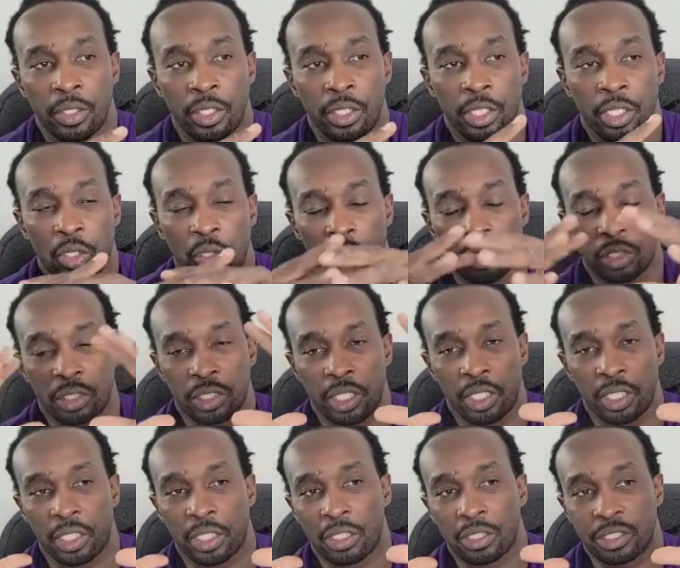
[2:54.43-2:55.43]
You're going to
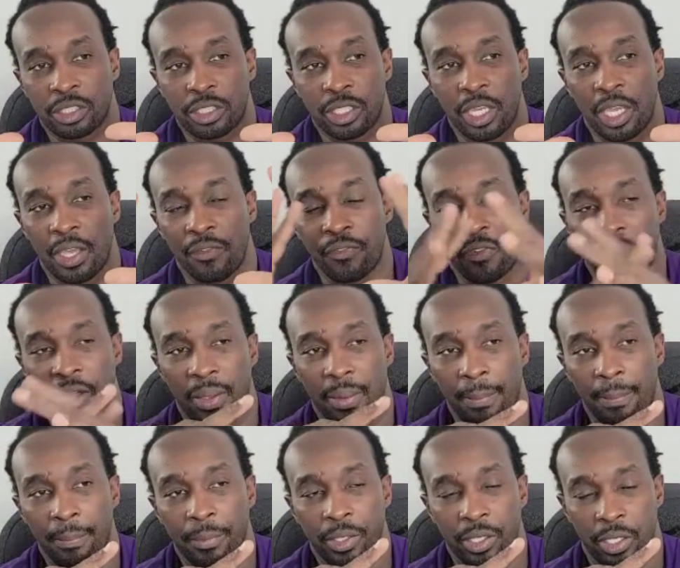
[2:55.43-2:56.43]
take your
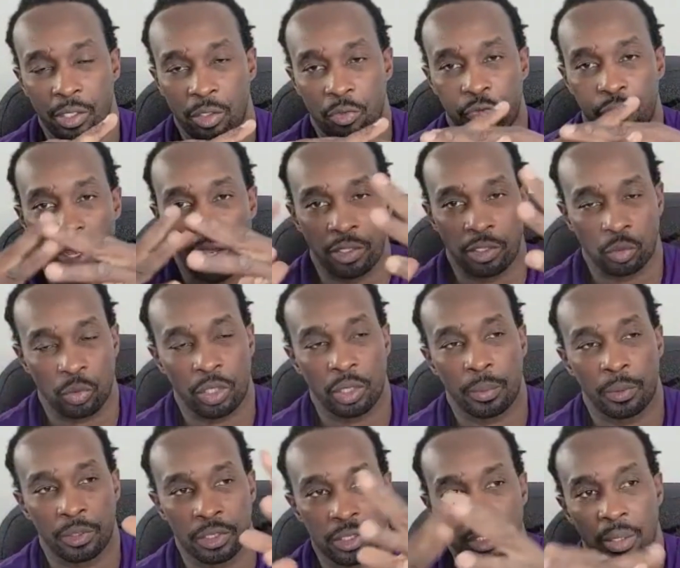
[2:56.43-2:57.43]
CFM, because you go find out how
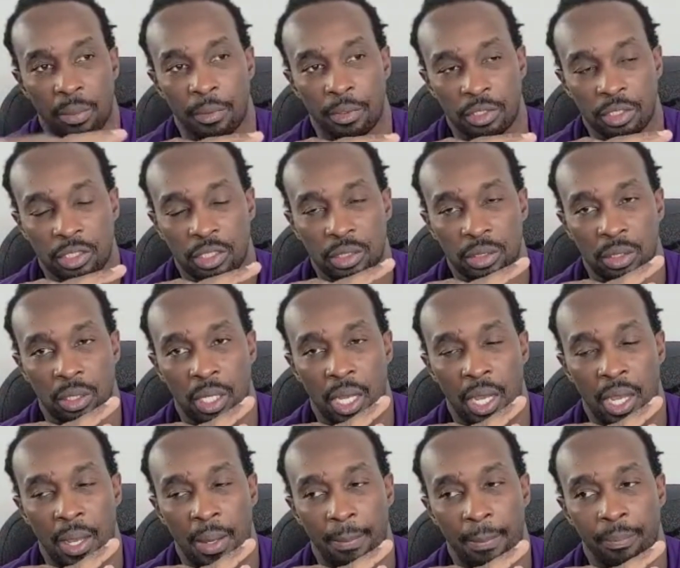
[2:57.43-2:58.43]
much
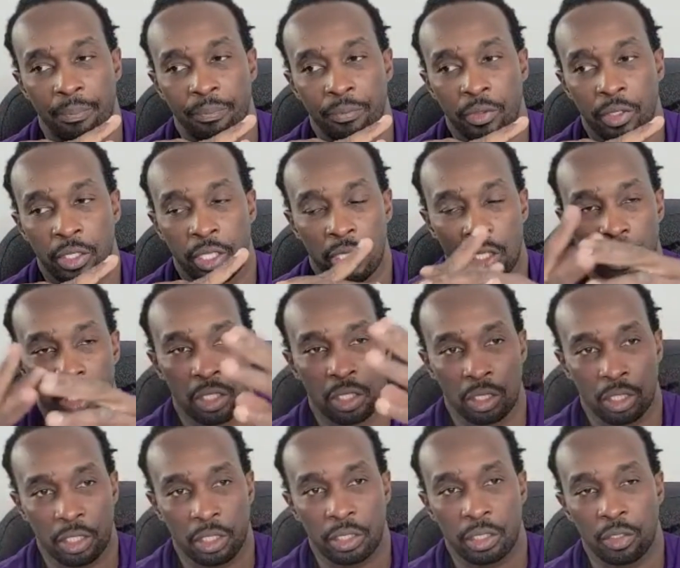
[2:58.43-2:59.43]
you're going to
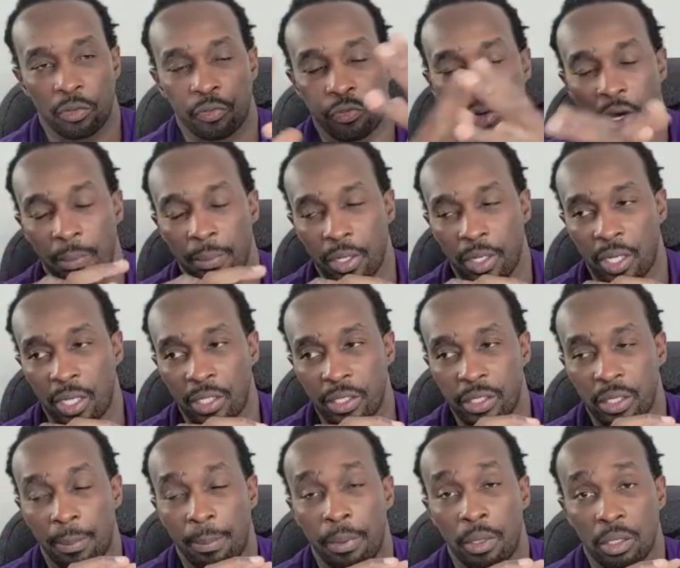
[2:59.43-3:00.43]
look at your formula in
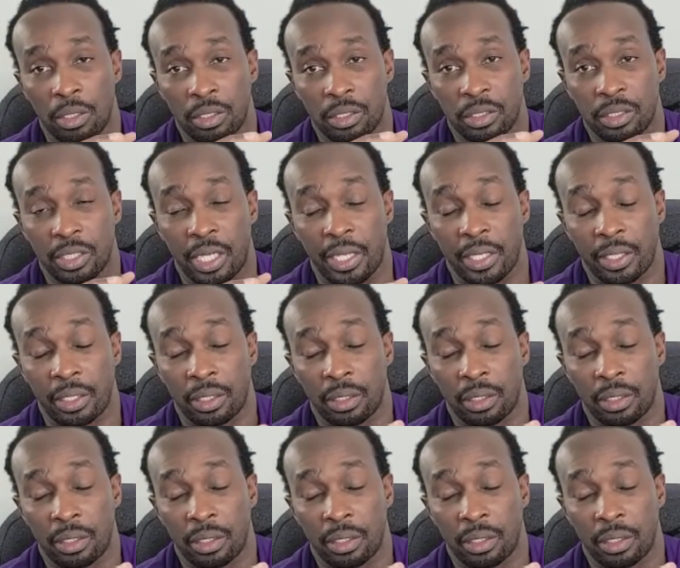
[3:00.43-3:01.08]
your box, and